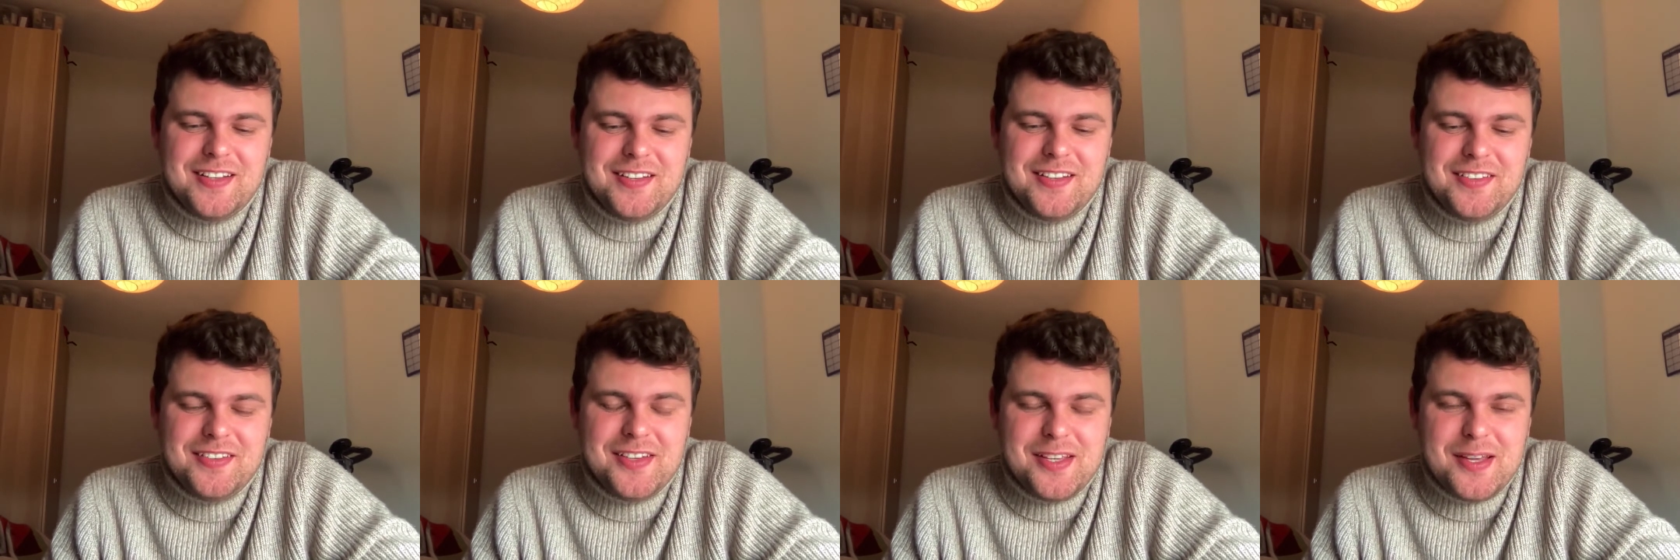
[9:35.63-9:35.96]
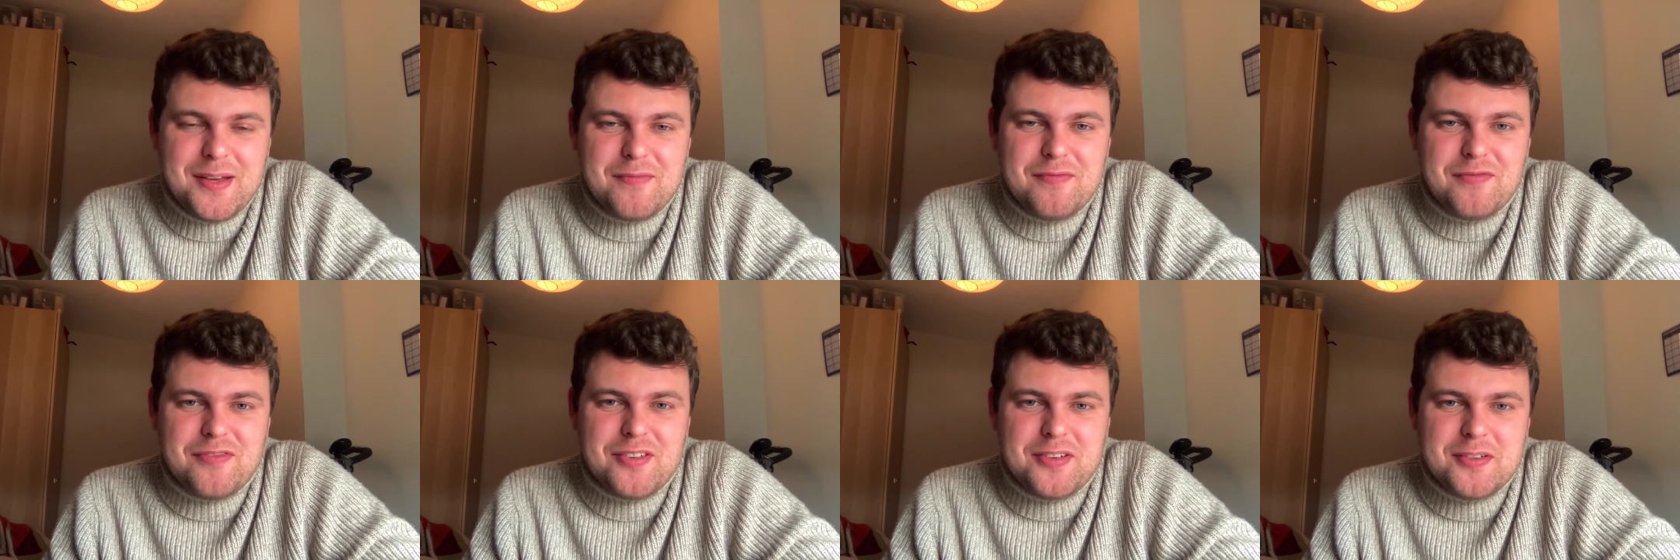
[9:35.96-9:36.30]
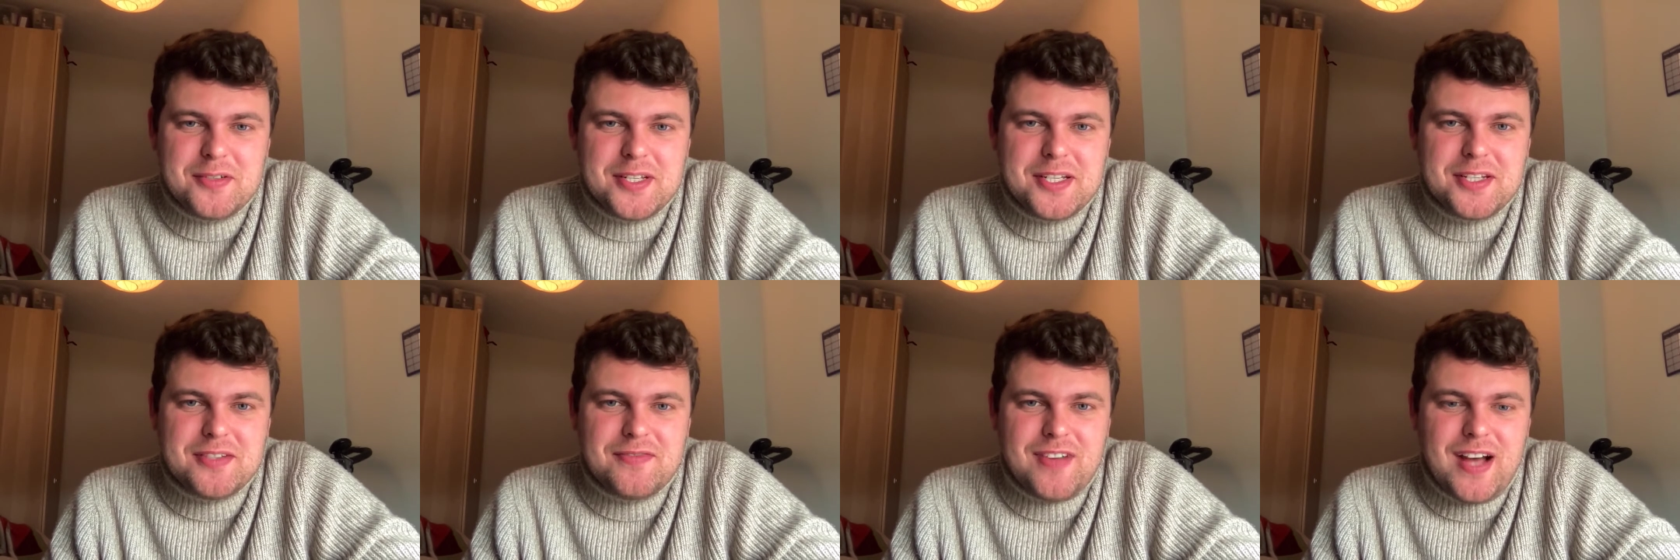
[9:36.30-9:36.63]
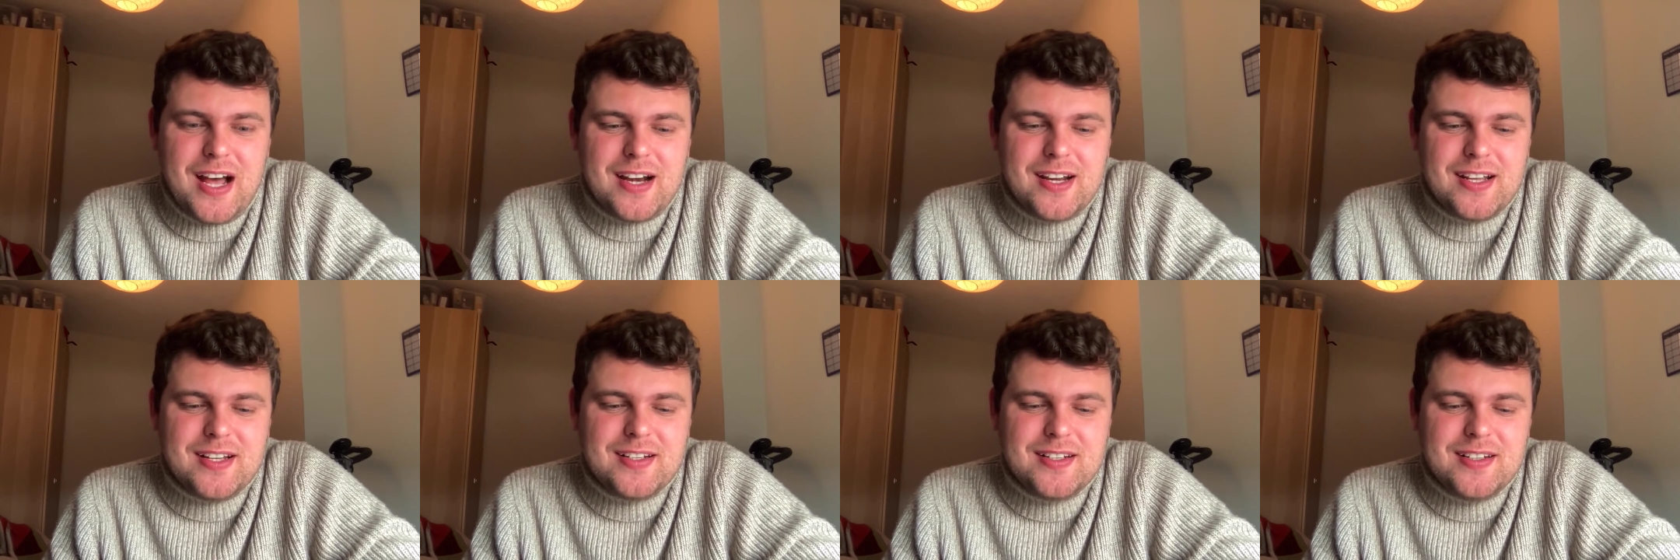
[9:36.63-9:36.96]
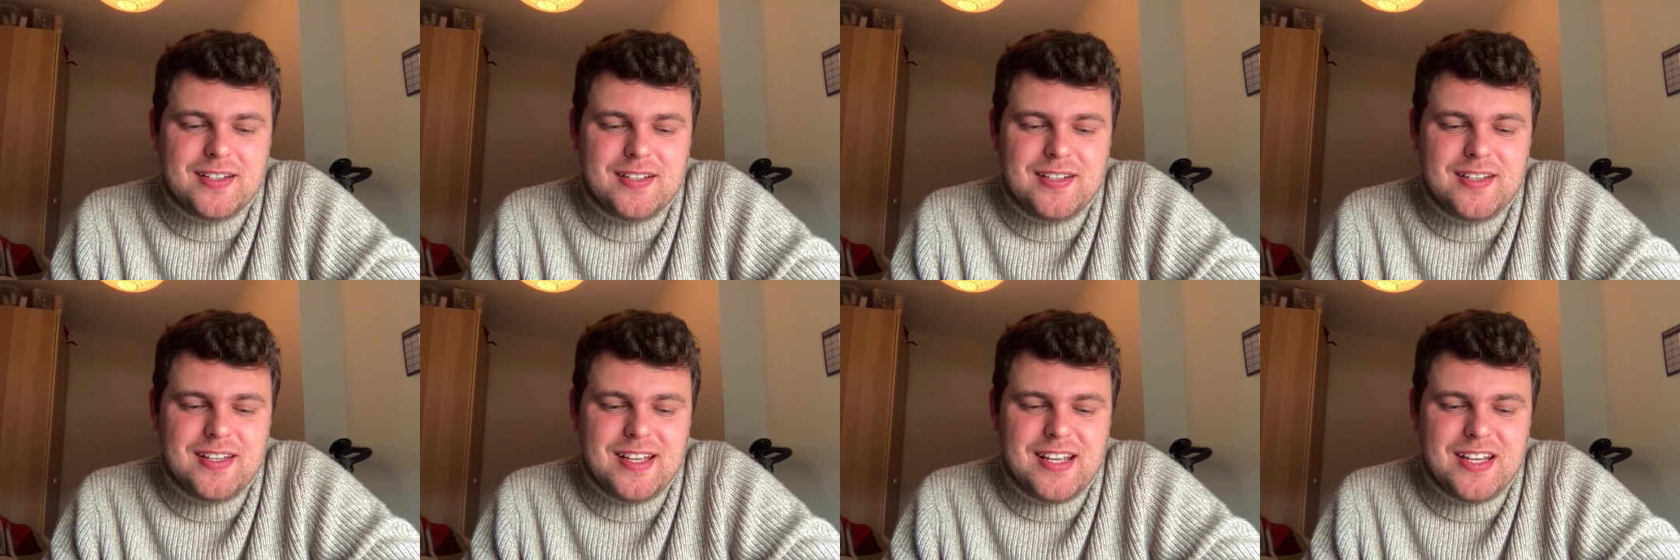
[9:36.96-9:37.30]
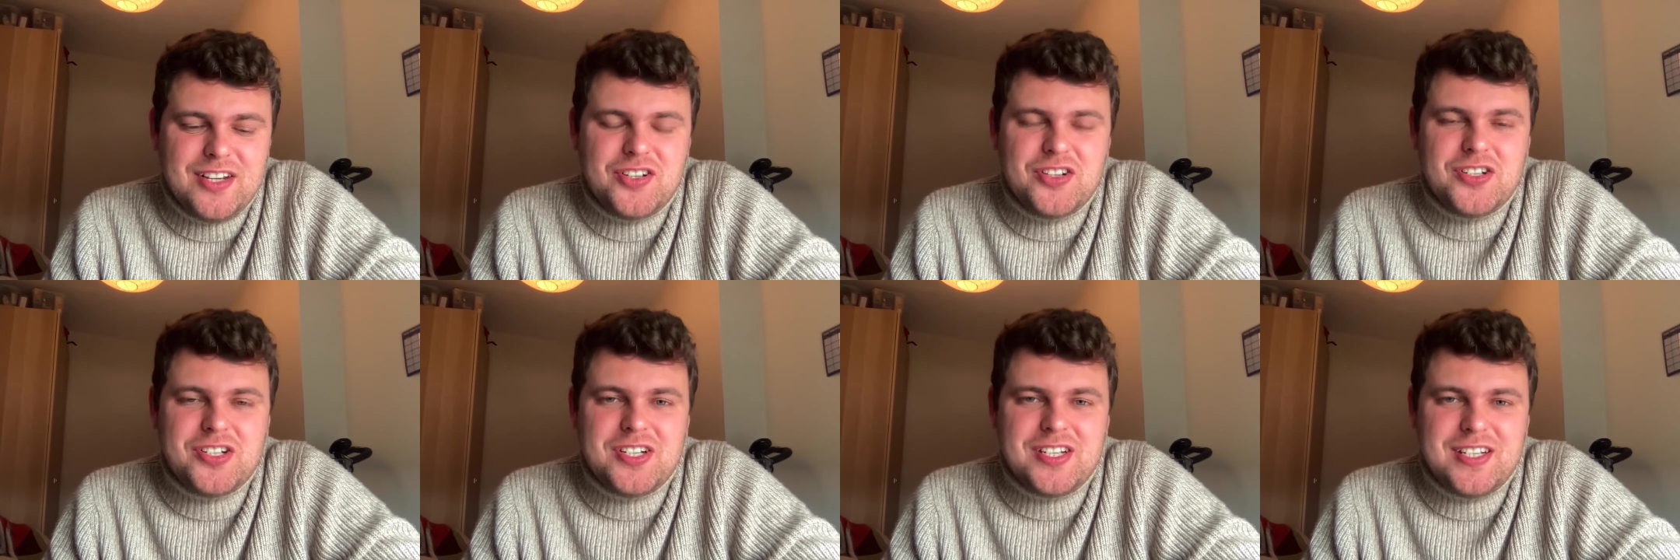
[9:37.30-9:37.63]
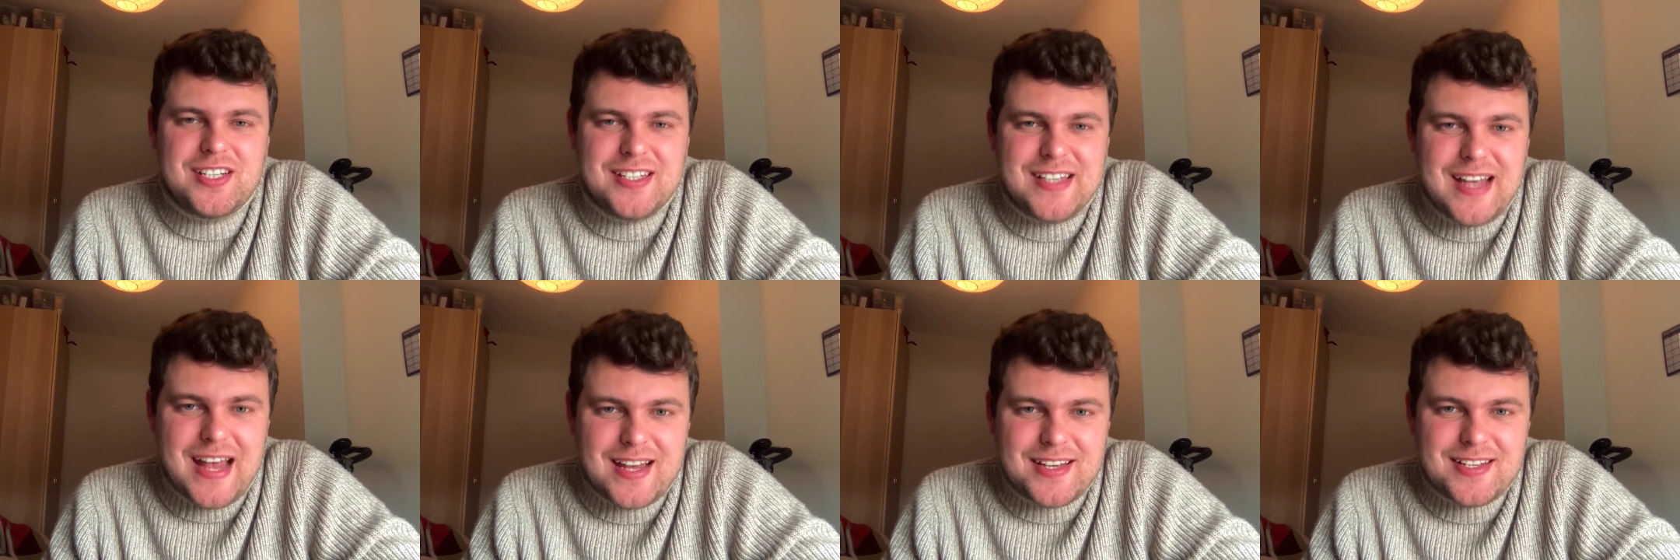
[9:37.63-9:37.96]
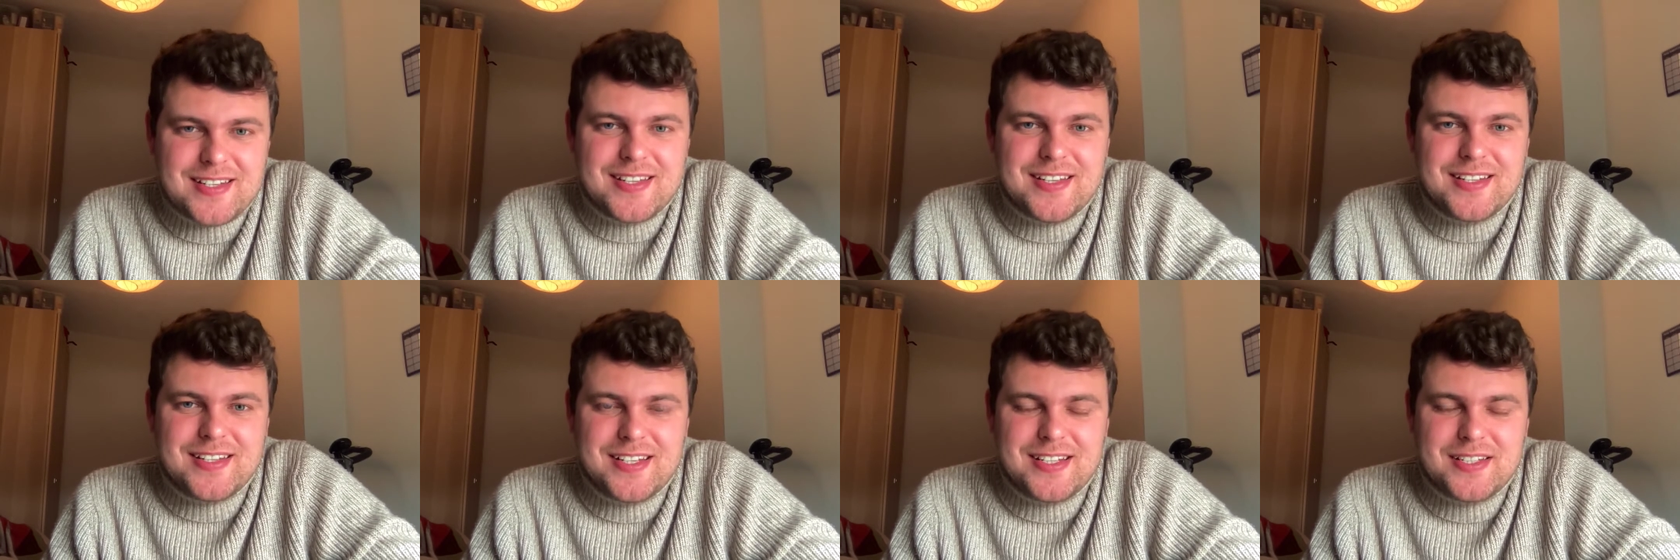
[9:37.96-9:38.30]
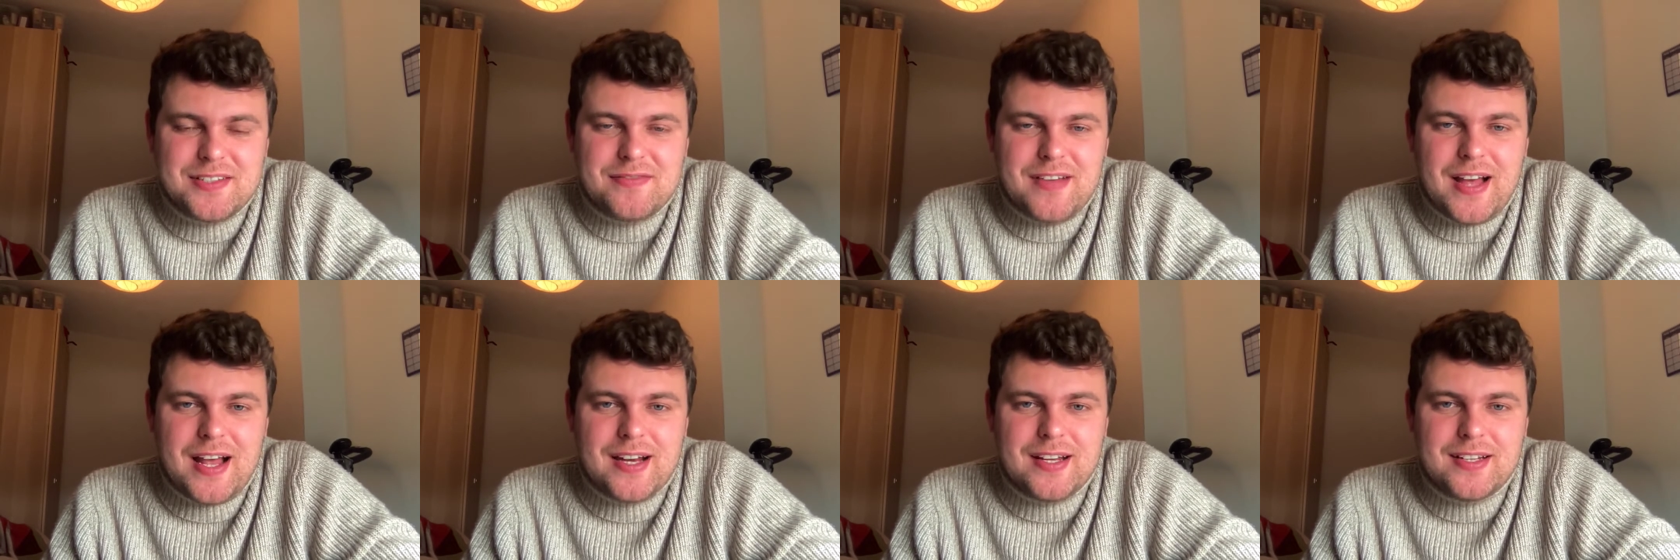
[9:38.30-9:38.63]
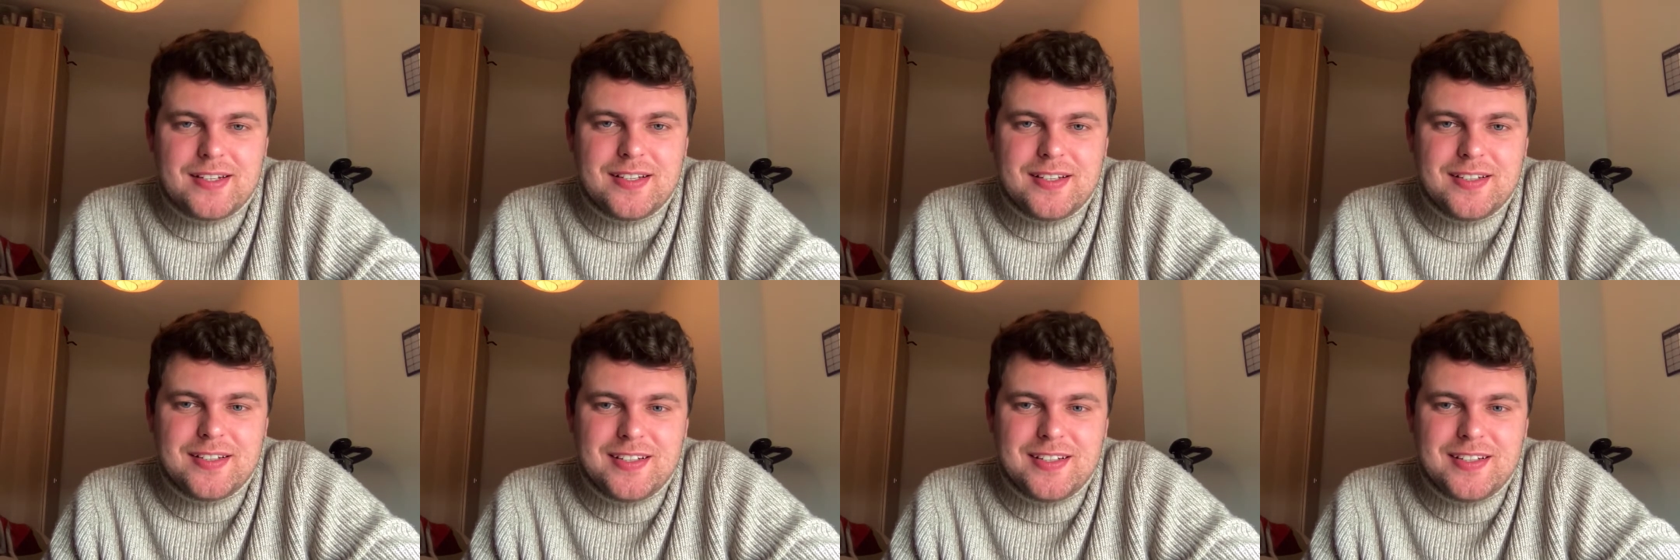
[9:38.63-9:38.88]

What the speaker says: the inference is valid. It just says that it's valid.